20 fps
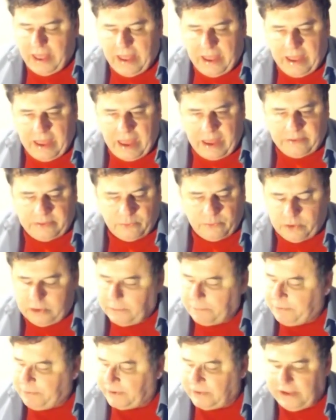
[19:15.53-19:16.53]
And when the
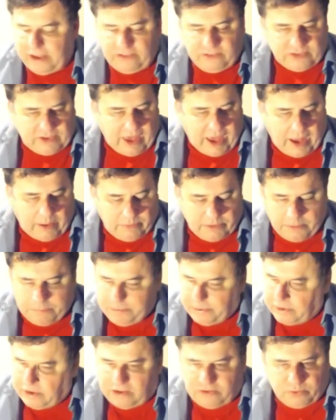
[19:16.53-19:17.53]
police came, the
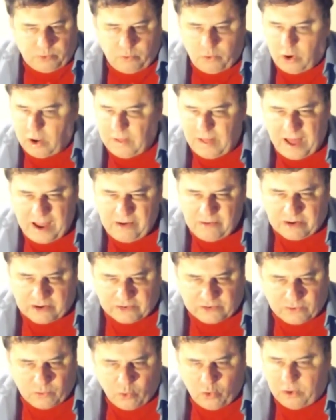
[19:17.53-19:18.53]
police were all
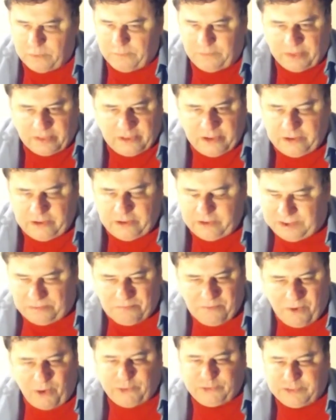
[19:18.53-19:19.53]
Irish, or at least
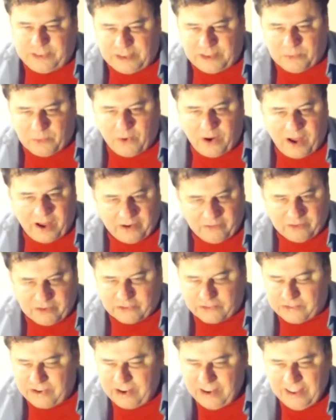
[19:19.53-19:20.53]
most of them were
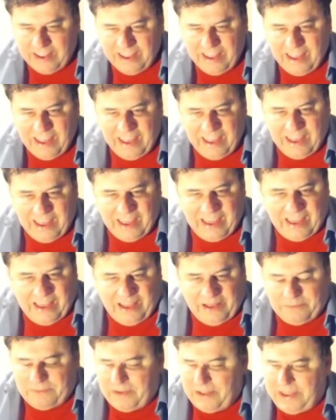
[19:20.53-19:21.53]
Irish.
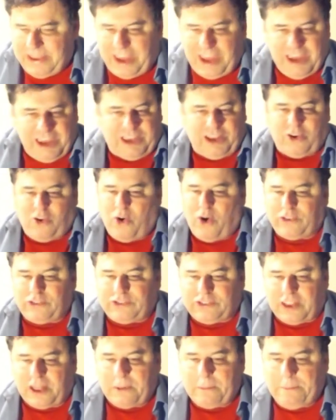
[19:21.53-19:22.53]
Um, it, it
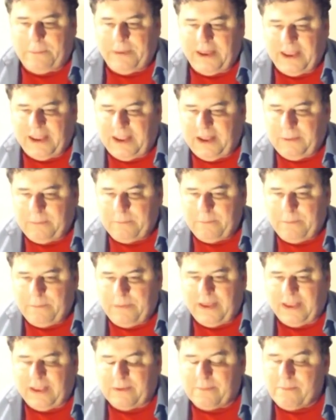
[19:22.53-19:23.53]
caused a big,
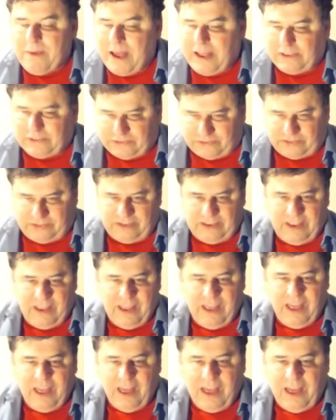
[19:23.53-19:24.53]
big mess.
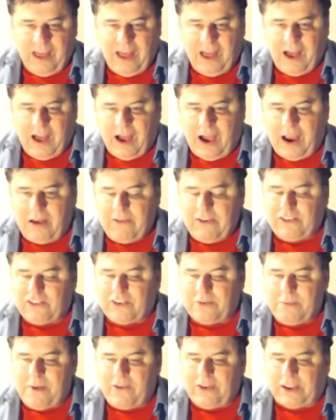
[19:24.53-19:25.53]
Irish
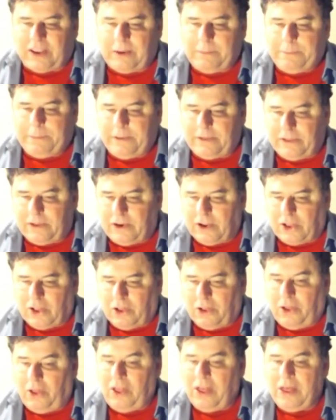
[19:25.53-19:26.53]
American
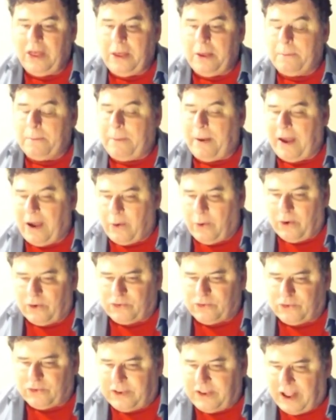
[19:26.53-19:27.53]
political power
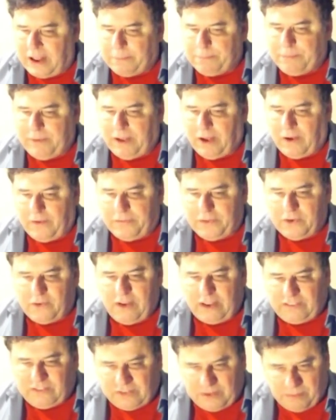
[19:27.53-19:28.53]
should not be
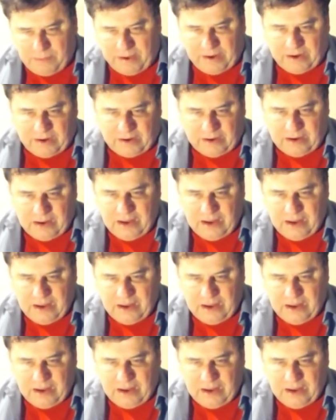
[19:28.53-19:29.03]
underestimated.